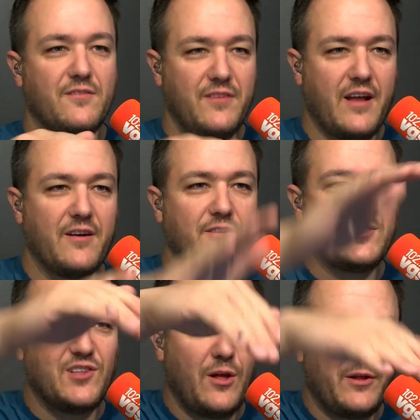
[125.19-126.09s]
I don't know.
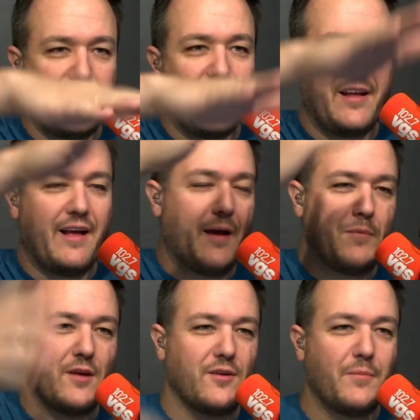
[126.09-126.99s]
Slowly, I, am
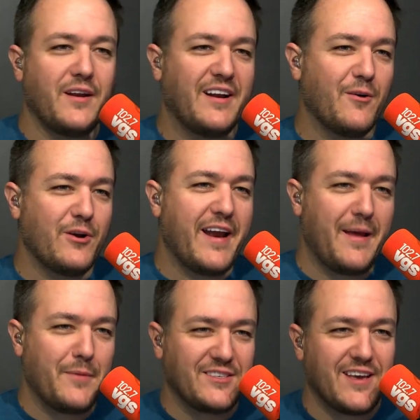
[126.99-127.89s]
not. I'm not an
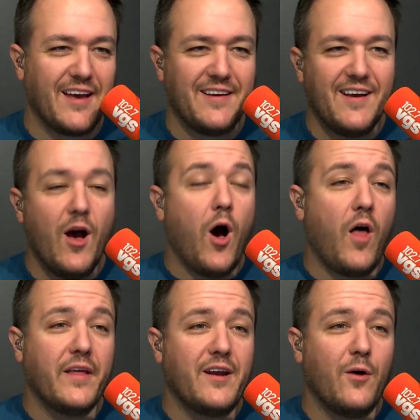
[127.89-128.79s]
aerodynamics mm -hmm. guy.
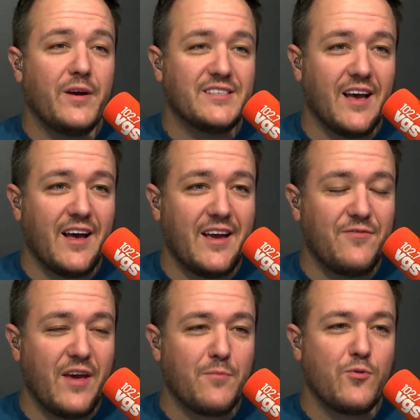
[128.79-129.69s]
All I know is uh, if
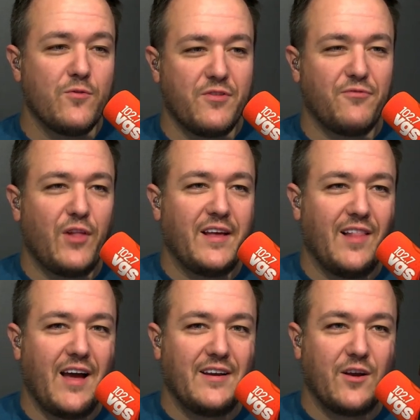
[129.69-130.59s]
they approve the flight
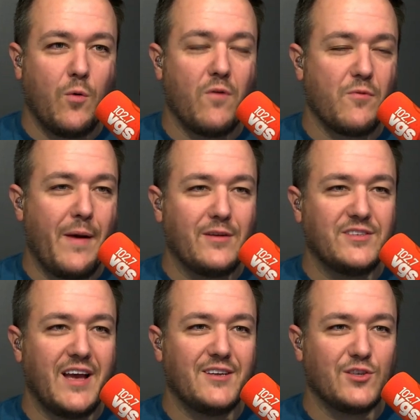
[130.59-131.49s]
line to go over Mountain's
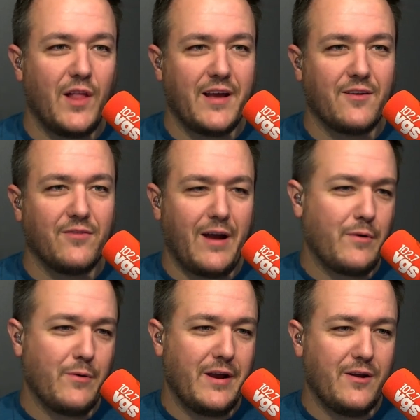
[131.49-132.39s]
Edge, like
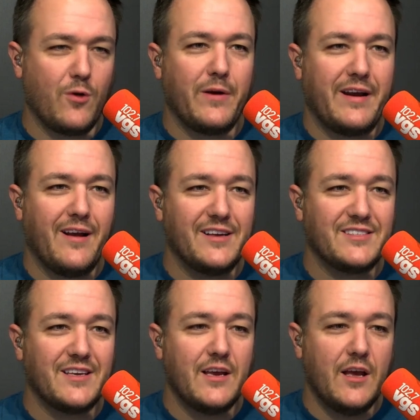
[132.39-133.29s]
Harry Reid already
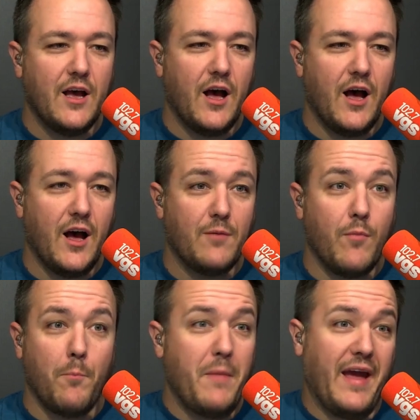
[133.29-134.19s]
does, um,
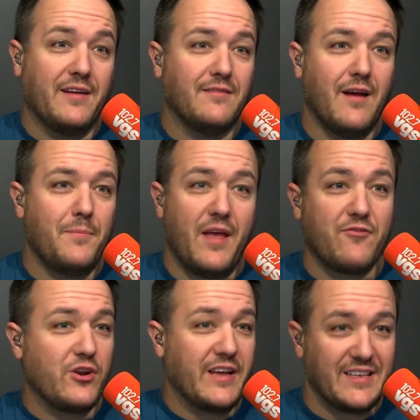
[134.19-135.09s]
man, I'm never
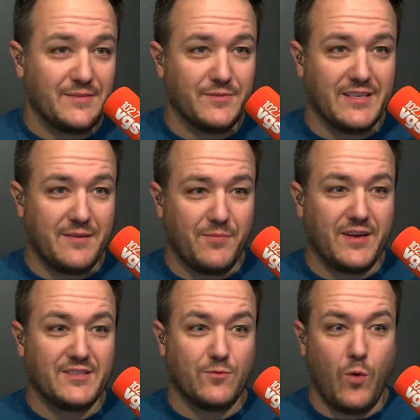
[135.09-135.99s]
going to get some sleep
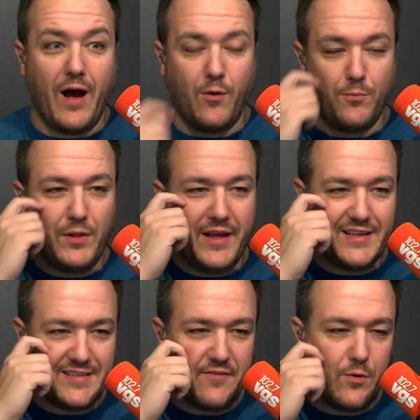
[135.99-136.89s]
because mm-hmm. wow,
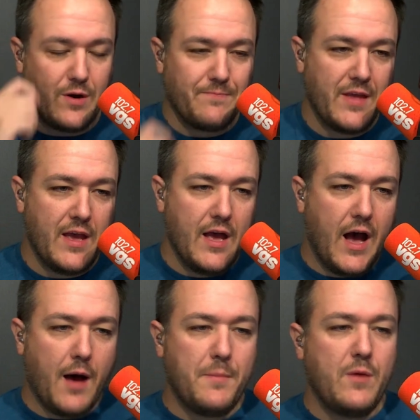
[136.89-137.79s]
planes everywhere.
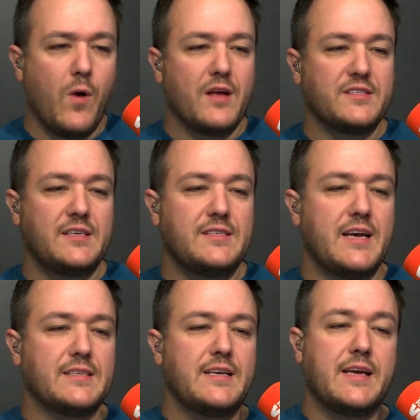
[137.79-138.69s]
Uh, meanwhile,
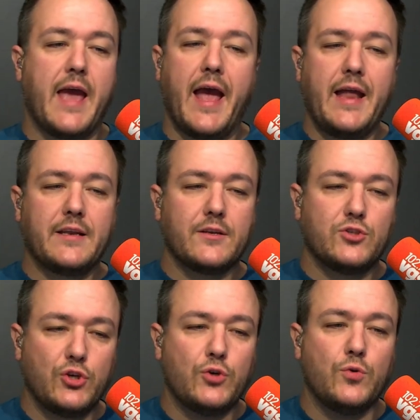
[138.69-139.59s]
CCSD can't
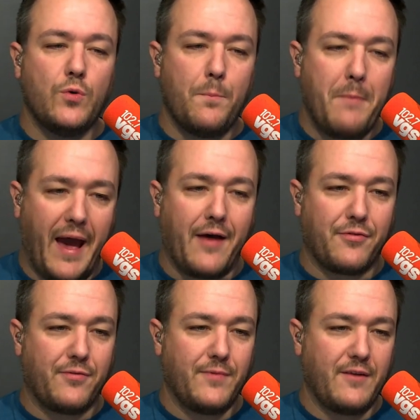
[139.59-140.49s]
do
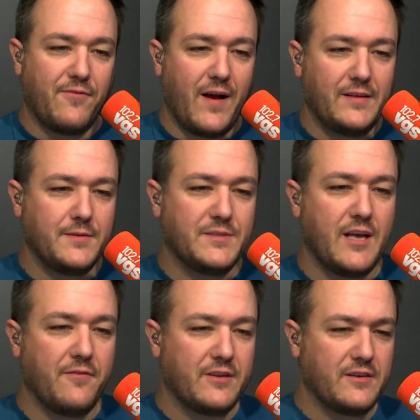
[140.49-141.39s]
math and finds
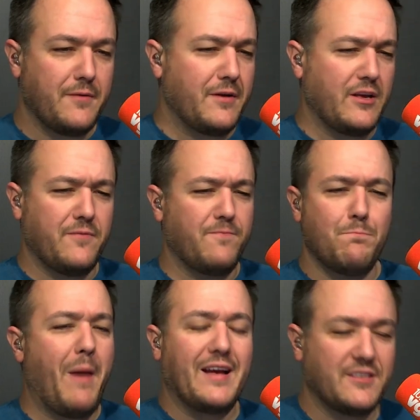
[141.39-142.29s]
himself in a
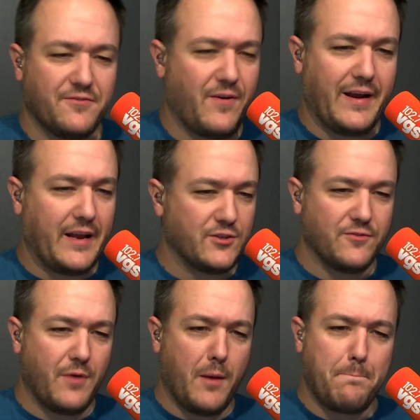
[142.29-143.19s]
massive financial
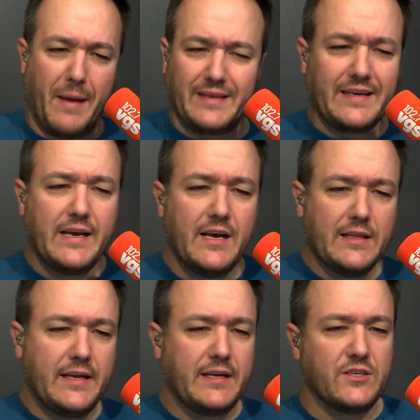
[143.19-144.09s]
uh, pit,
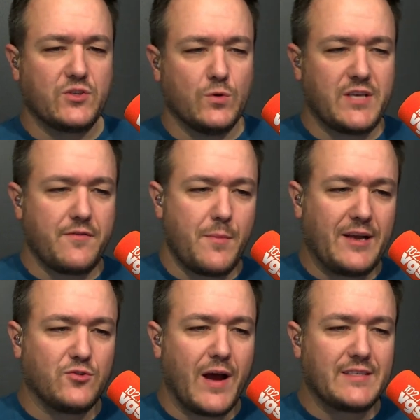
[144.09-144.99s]
leading to schools having to make
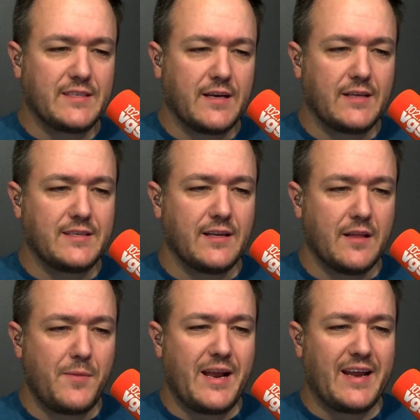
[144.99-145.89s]
drastic cuts and
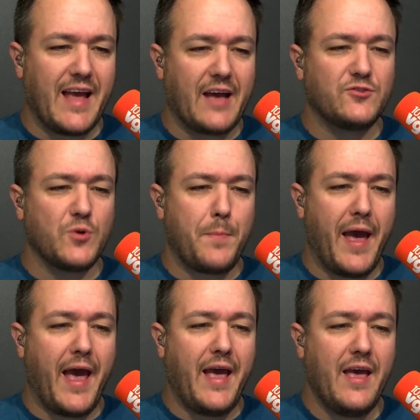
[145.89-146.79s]
eliminating extra
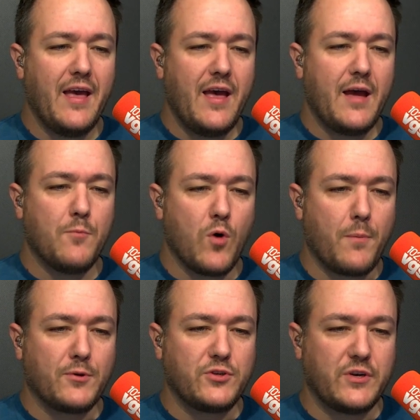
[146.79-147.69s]
pay and more
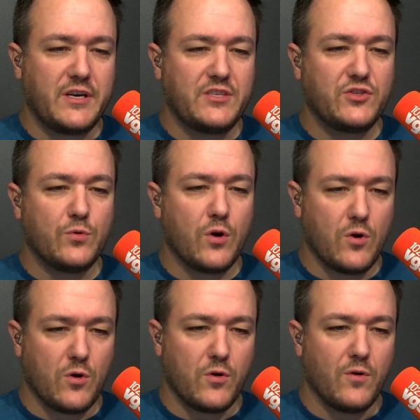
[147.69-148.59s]
opportunities to
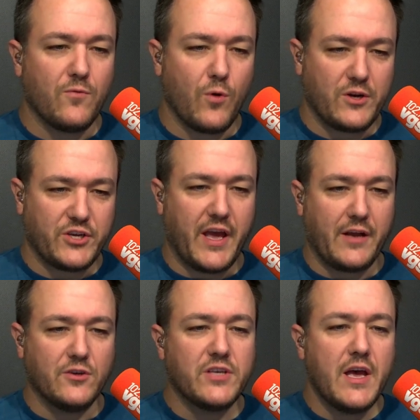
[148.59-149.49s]
earn for
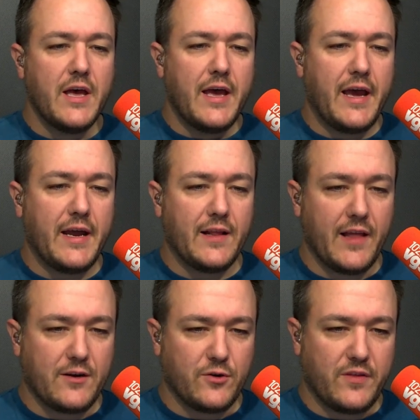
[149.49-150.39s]
educators. In a
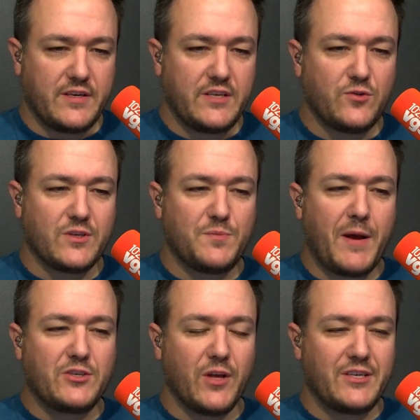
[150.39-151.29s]
letter to the district
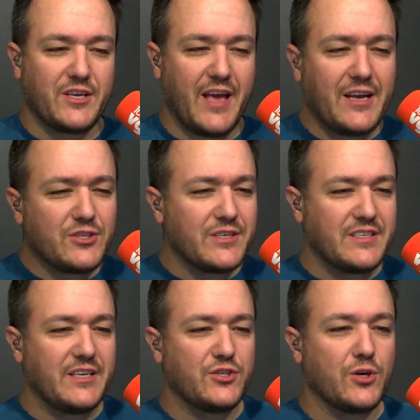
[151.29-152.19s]
special education
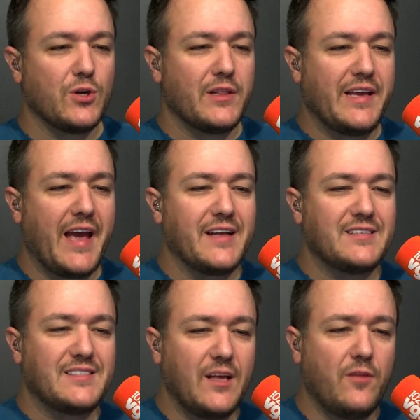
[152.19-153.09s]
teacher, Leanne
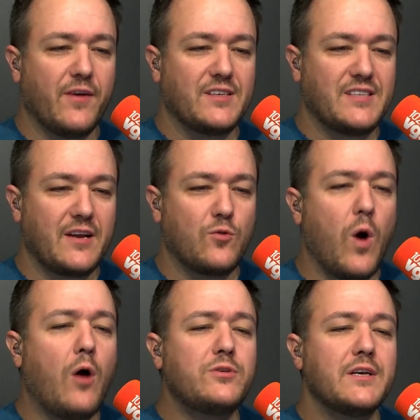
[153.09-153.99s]
Silva said,
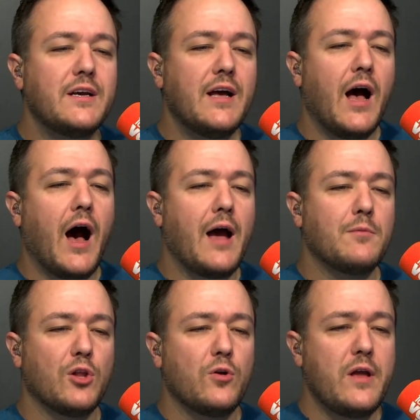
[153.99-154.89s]
"quote." I'm
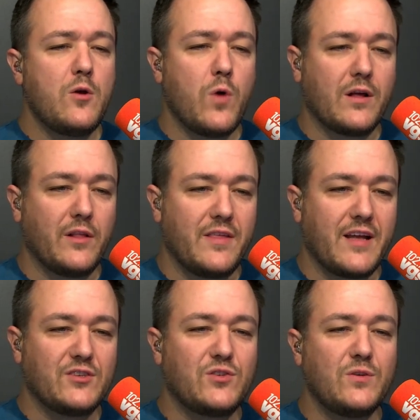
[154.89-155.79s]
learning quickly that
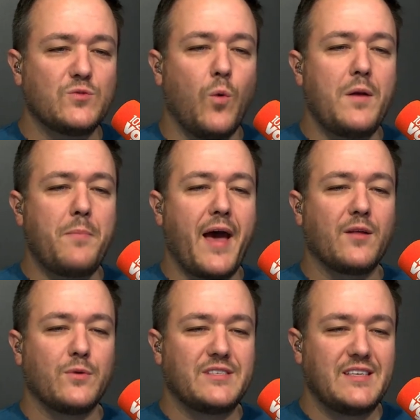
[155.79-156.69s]
as soon as one battle
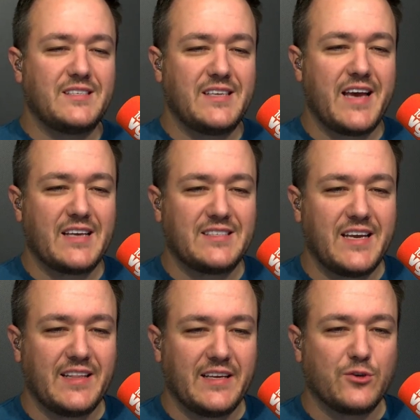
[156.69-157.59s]
with
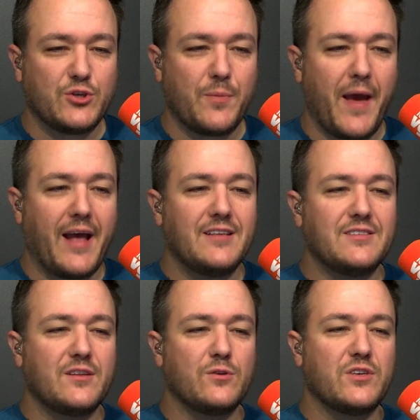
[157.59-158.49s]
CCSD leadership ends,
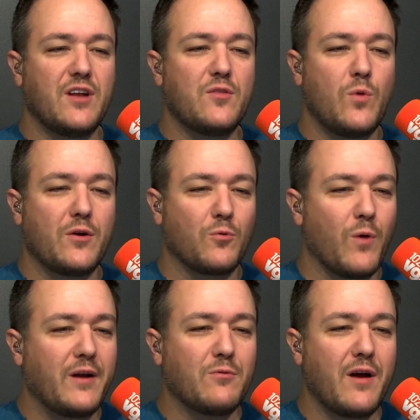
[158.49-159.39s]
there is another one
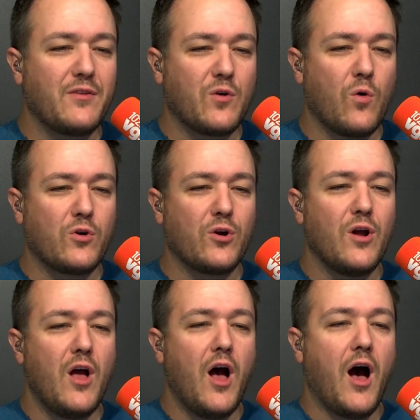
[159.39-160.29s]
right around the corner.
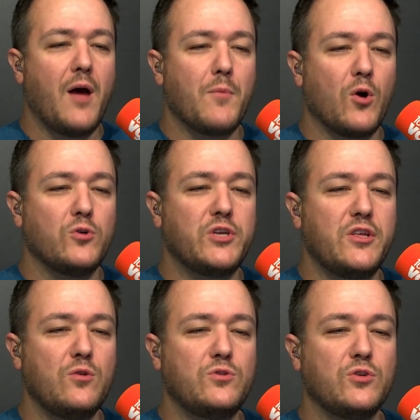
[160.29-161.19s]
I'm urging
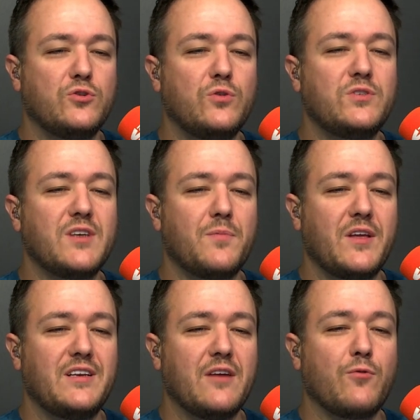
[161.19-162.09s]
you to do
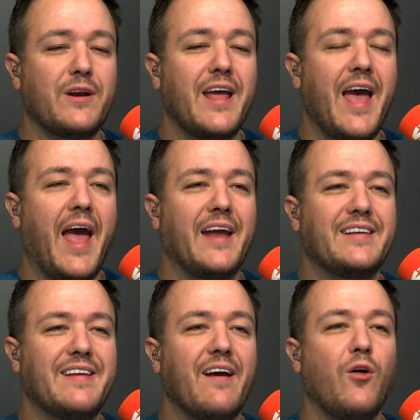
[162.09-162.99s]
something different and
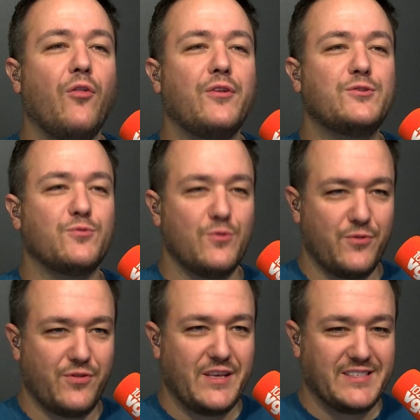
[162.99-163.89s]
tell the
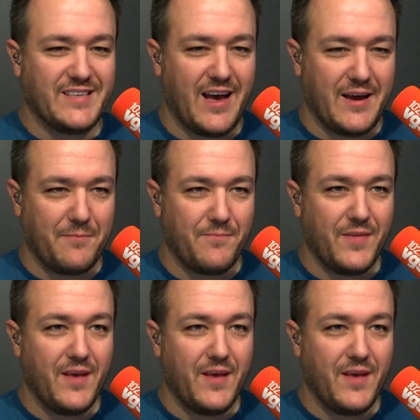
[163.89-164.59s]
truth this time. Wow.